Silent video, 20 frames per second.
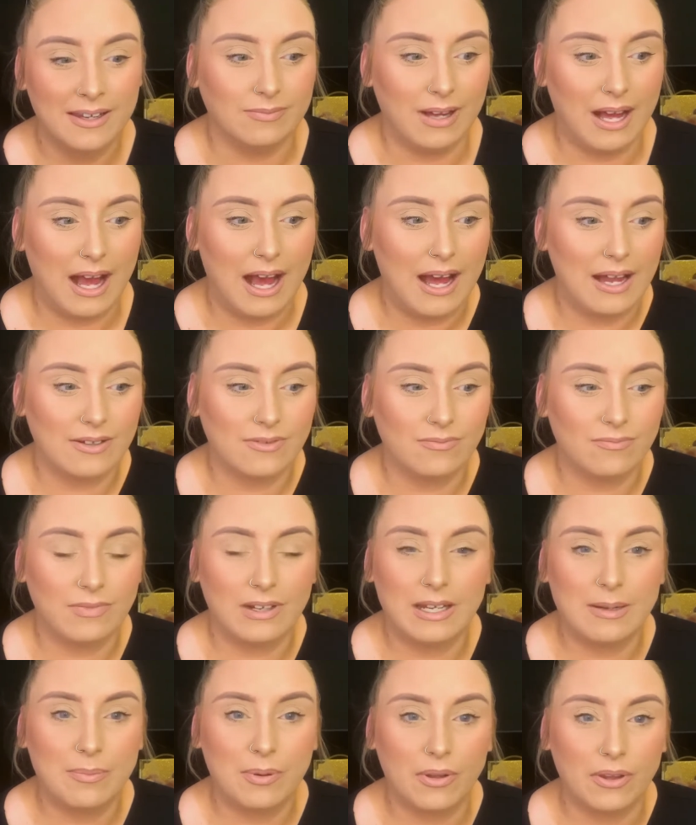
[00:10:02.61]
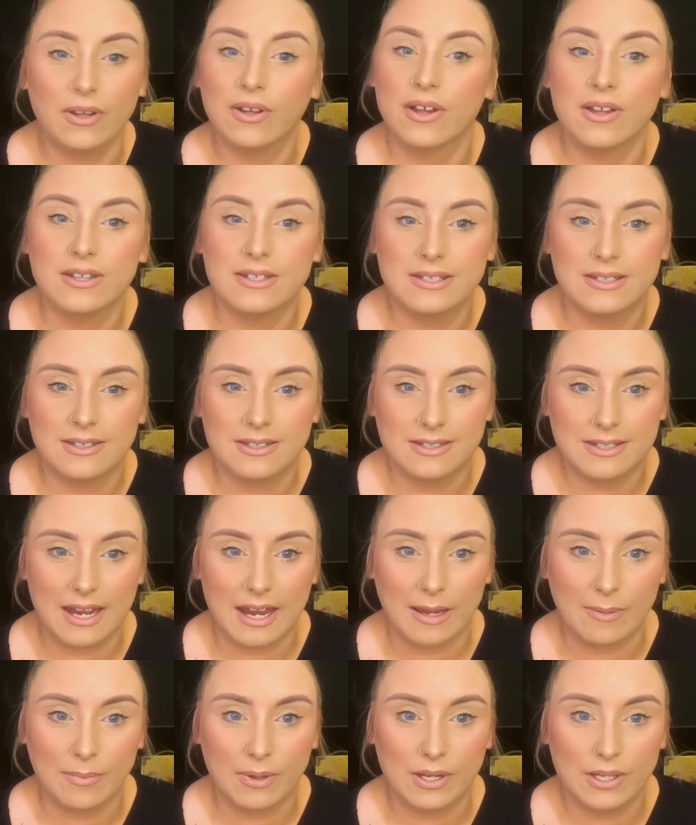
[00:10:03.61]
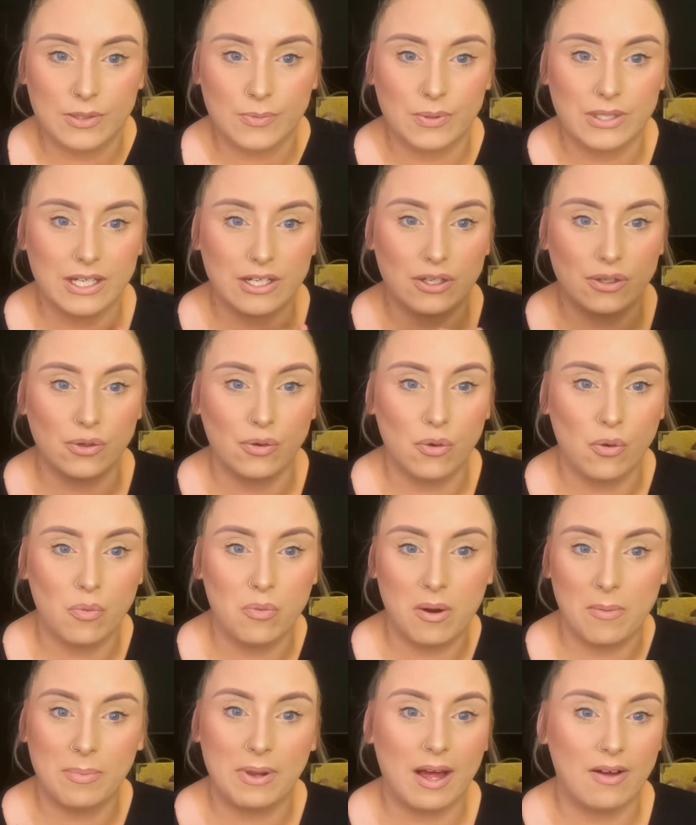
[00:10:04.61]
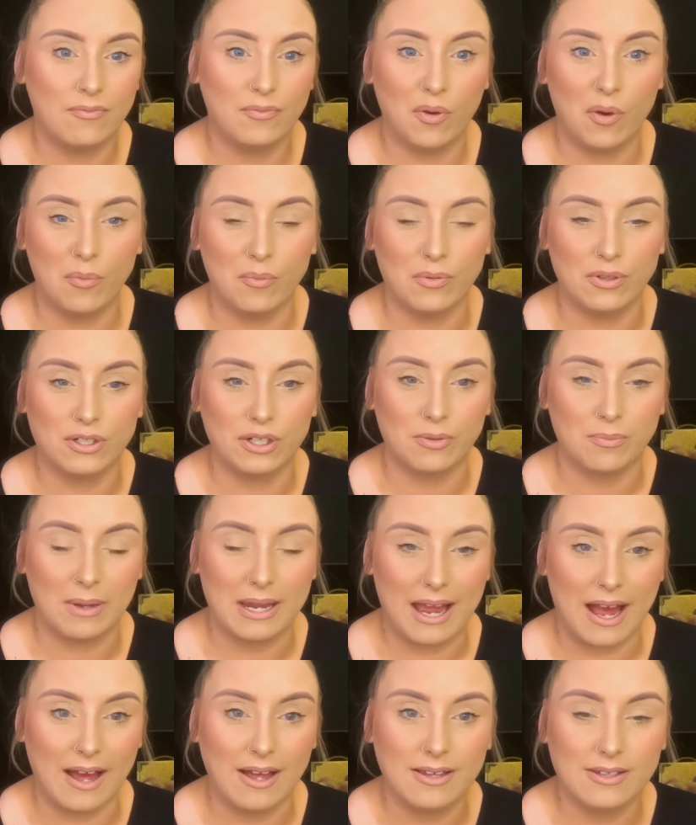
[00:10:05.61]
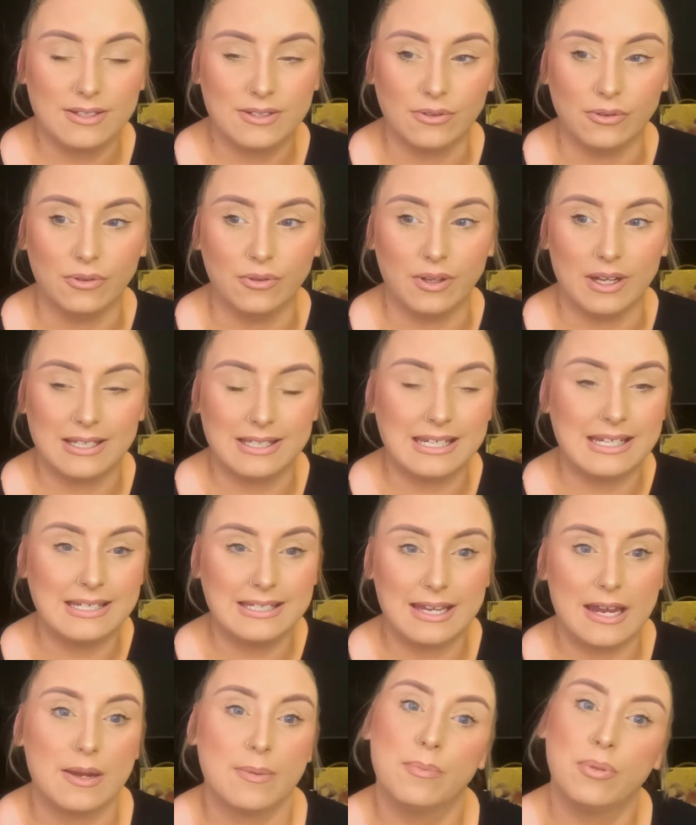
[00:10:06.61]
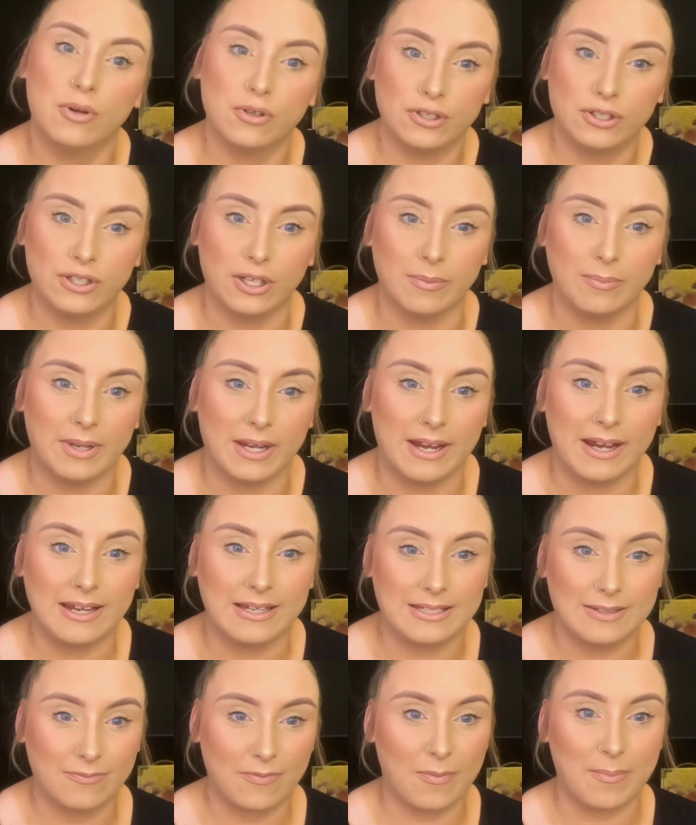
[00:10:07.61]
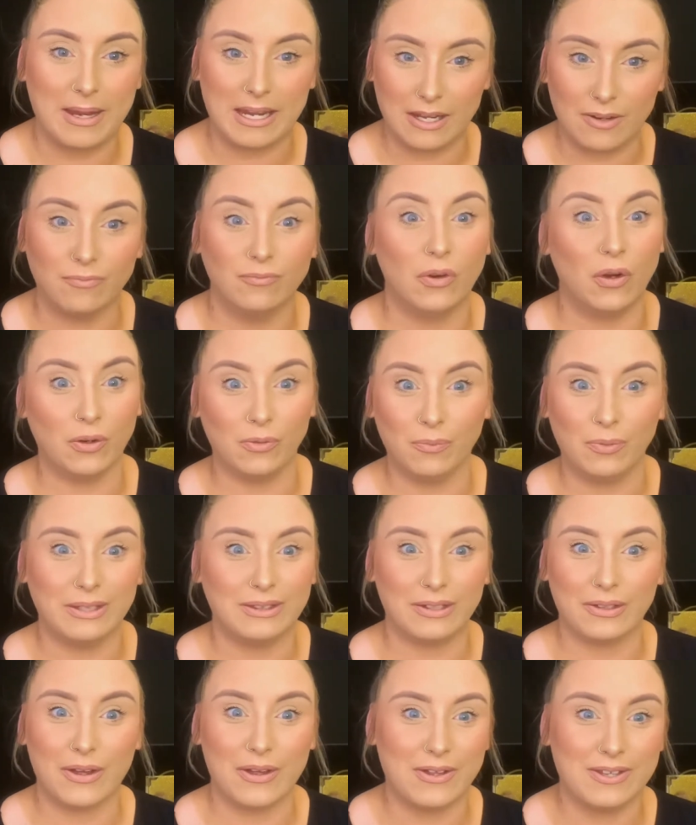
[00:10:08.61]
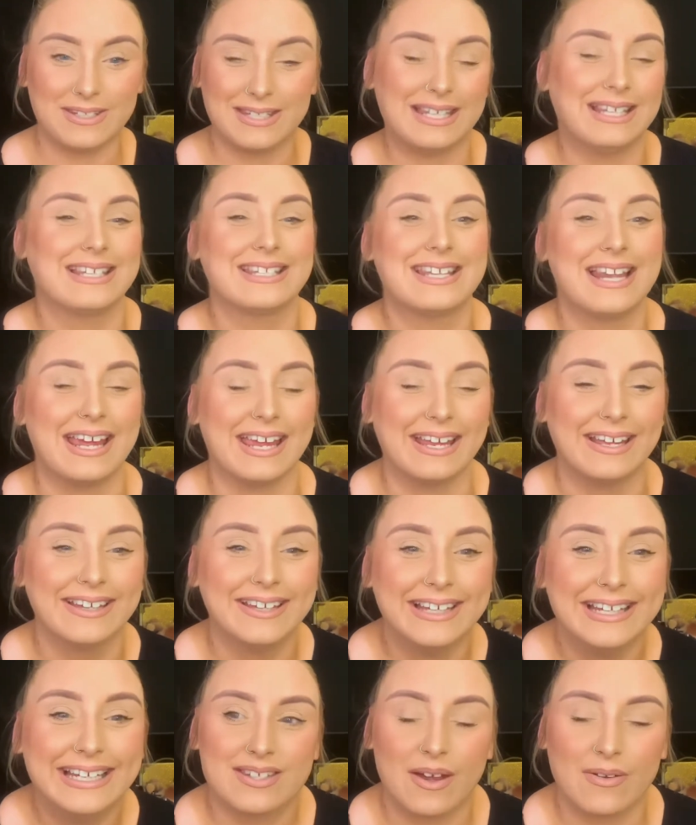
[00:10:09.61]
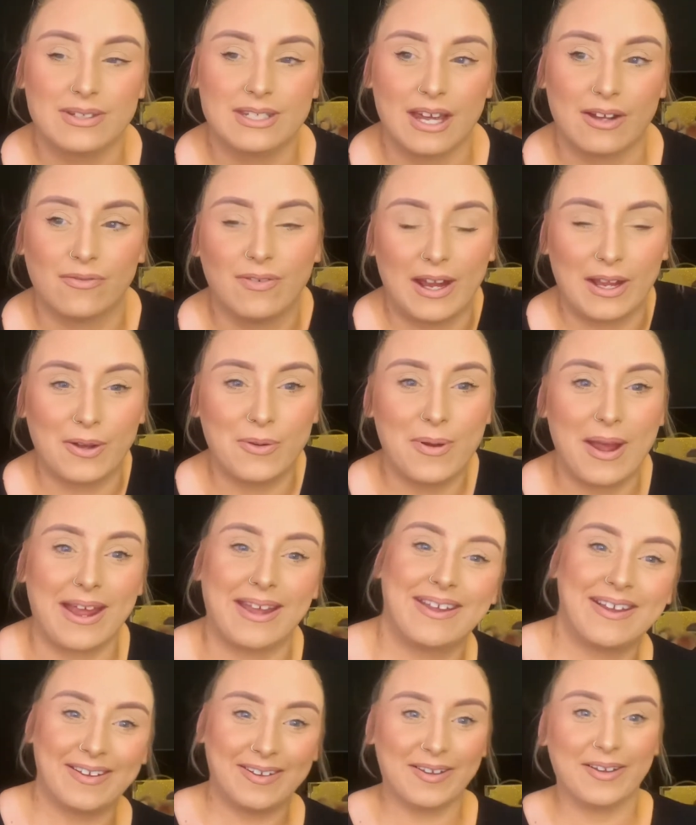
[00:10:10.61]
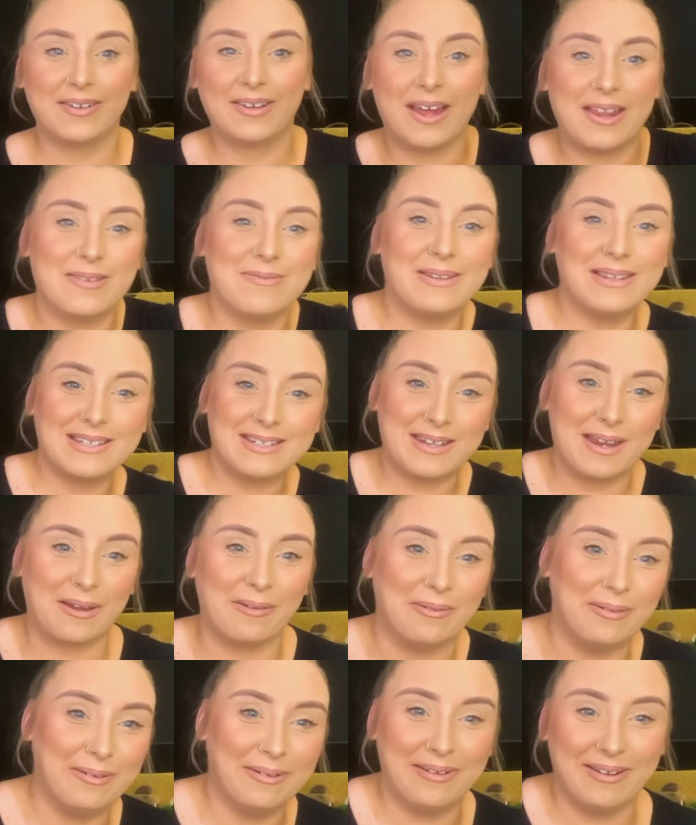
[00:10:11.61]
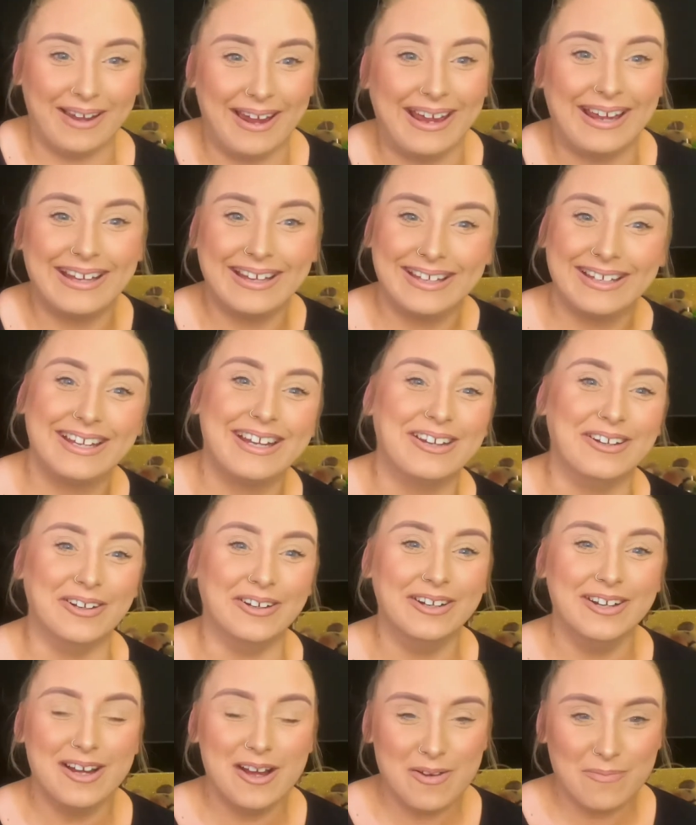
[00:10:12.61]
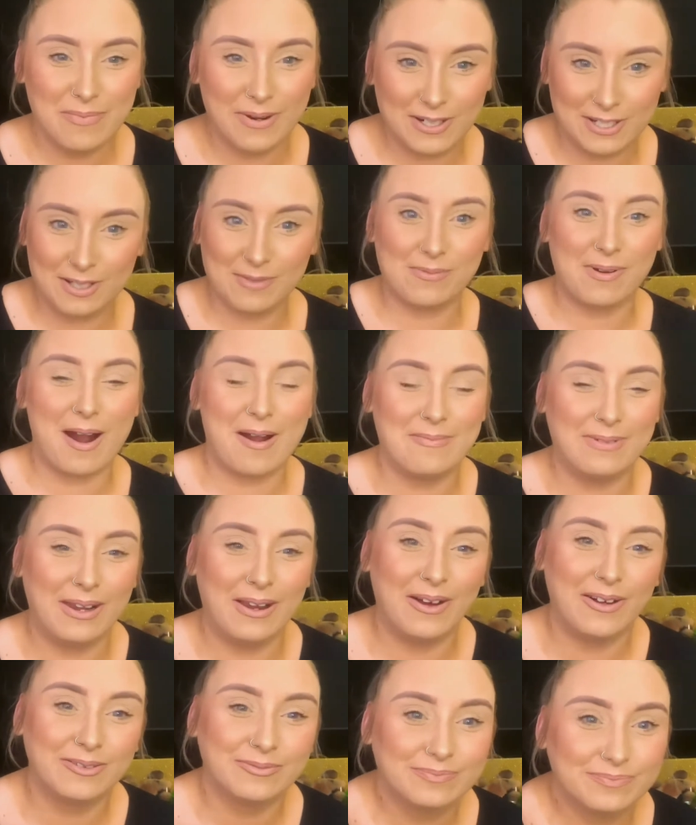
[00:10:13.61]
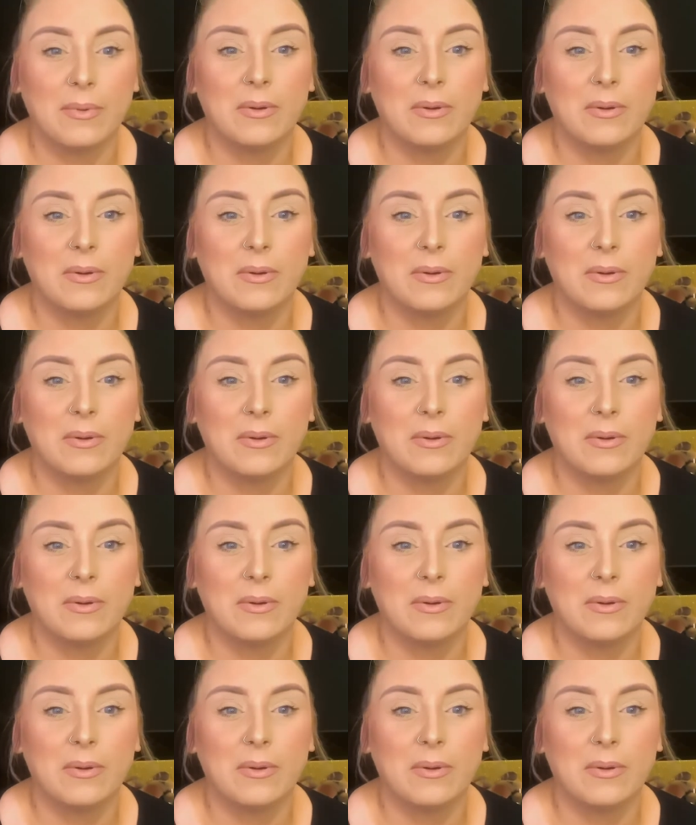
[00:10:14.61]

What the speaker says: I hadn't really put the girls in the sling because we didn't know what platform we should be at, so it's easier to push them than it is for me to run with the girls in the sling. So I was like, right, quick, get them in the sling, like, you know, push the pram along.